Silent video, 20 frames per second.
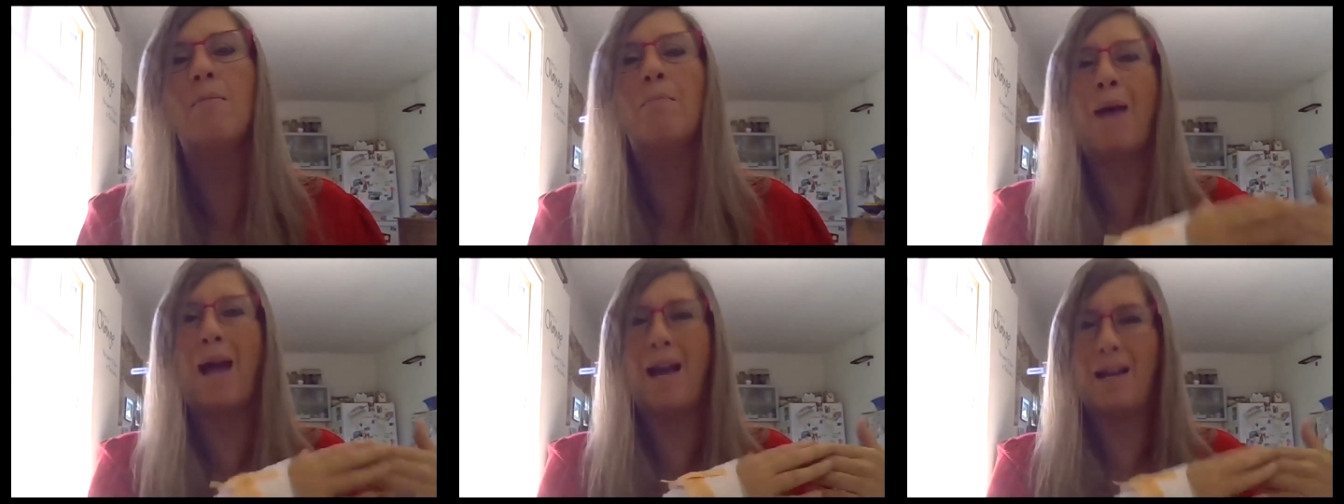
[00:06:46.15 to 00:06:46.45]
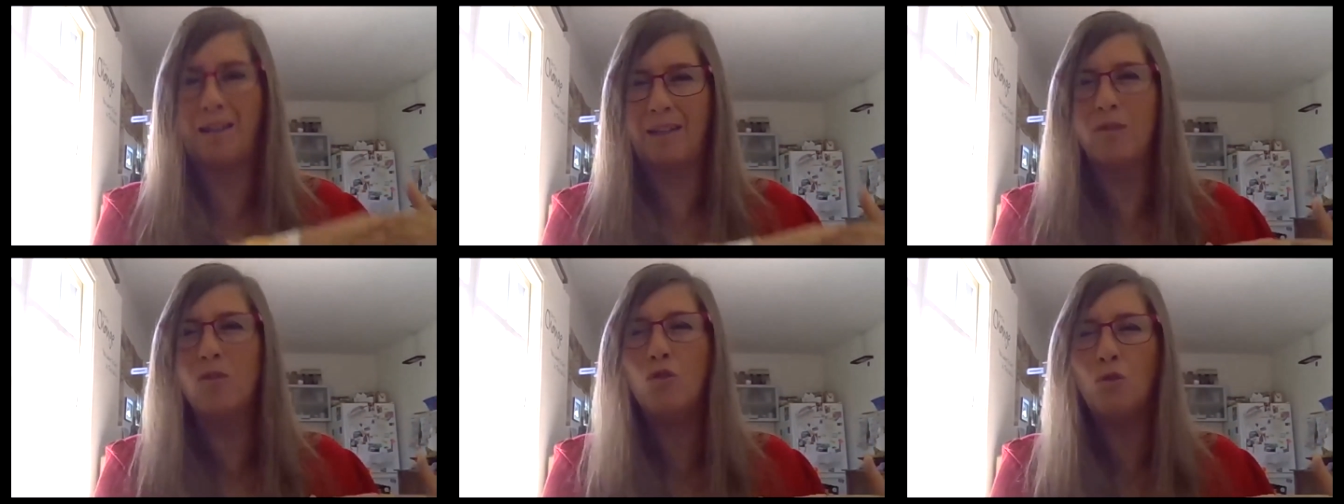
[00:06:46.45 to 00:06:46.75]

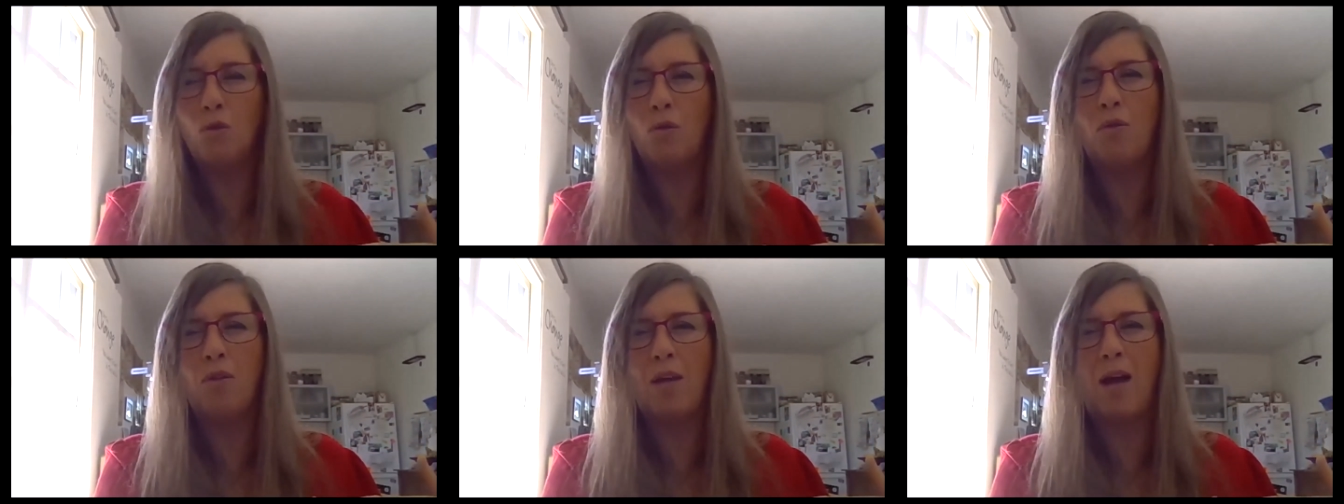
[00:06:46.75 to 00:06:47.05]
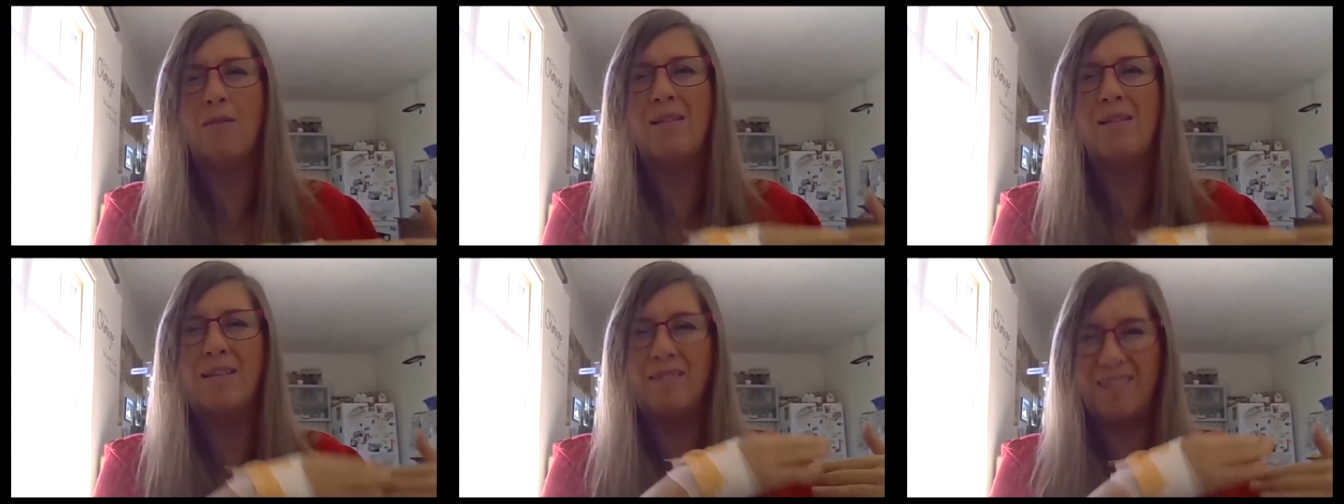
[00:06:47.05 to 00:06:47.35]
back in
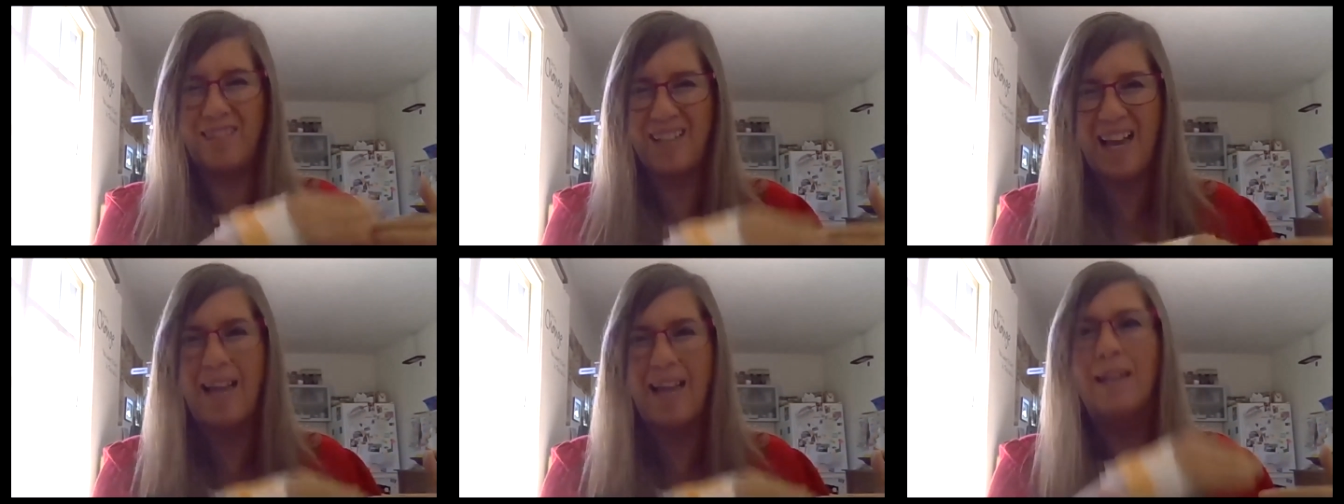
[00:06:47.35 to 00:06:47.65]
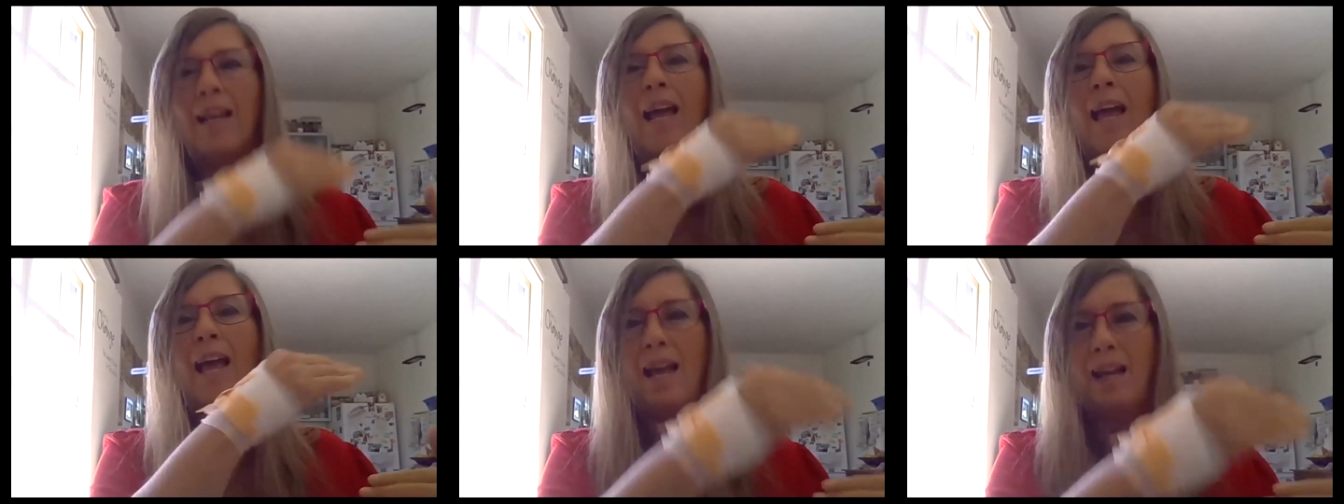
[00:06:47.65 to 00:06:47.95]
2010
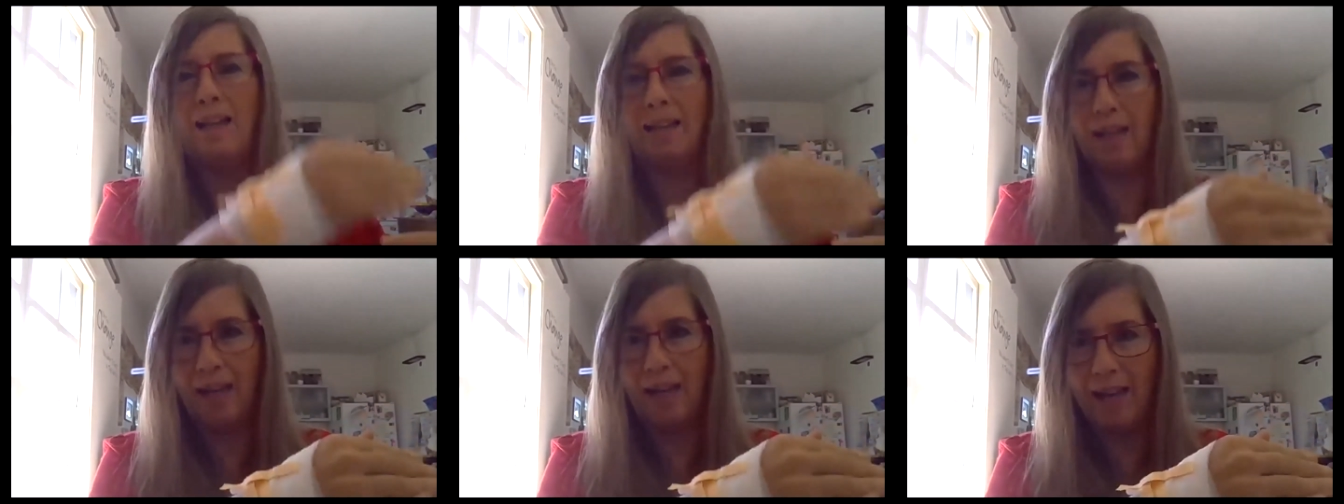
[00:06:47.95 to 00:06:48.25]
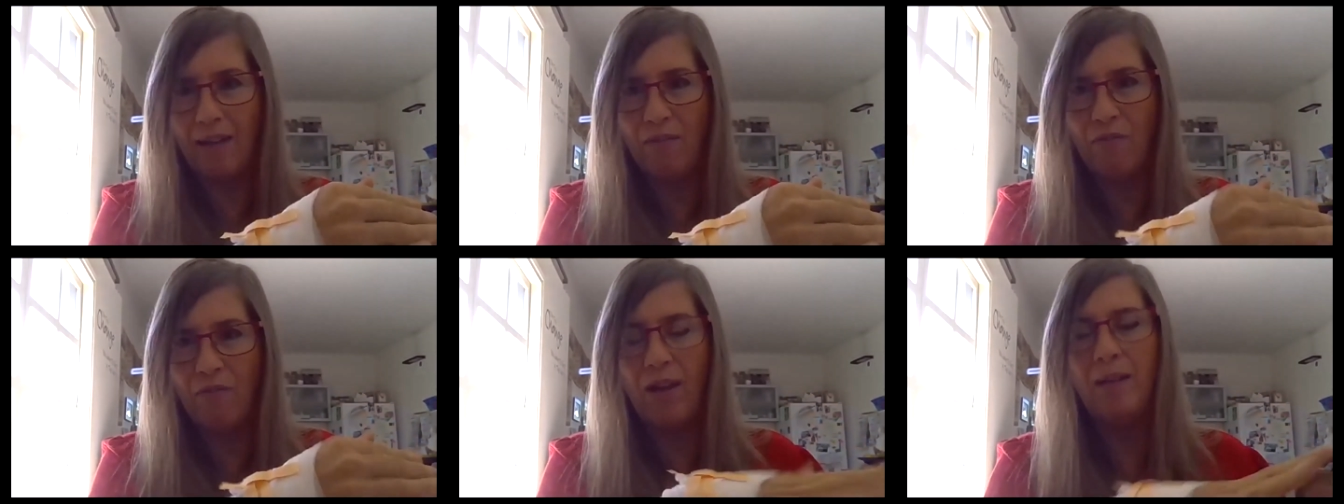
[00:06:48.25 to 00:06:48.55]
and
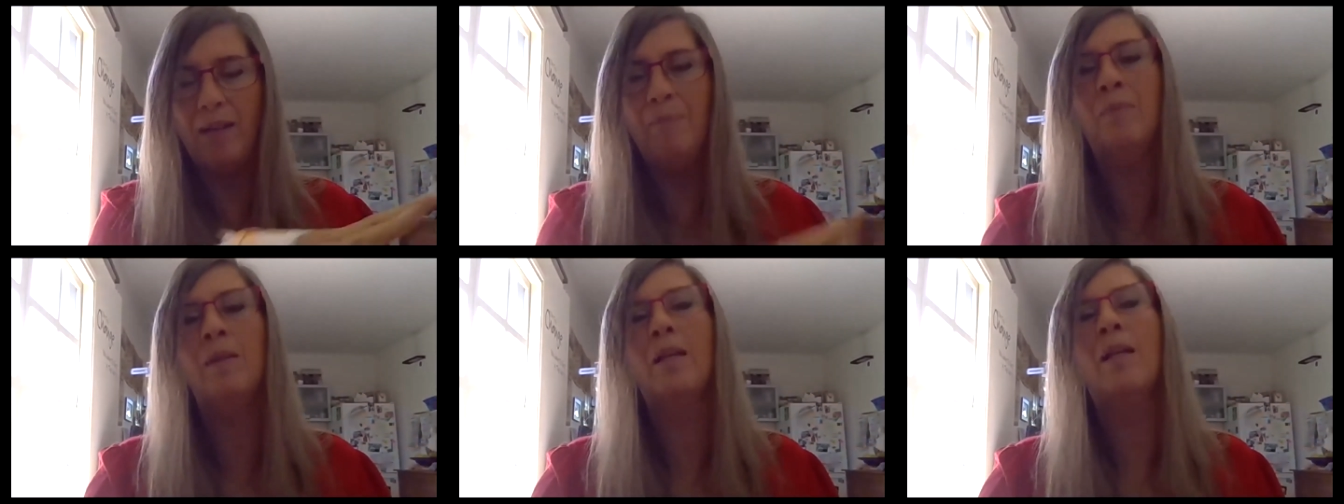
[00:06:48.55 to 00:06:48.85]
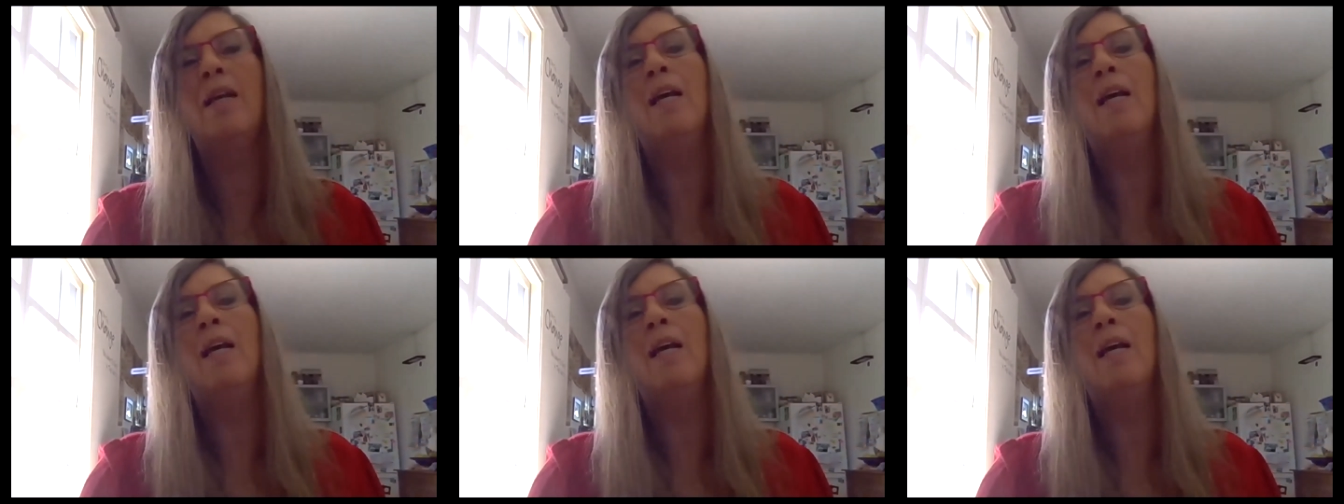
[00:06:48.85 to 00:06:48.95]
11.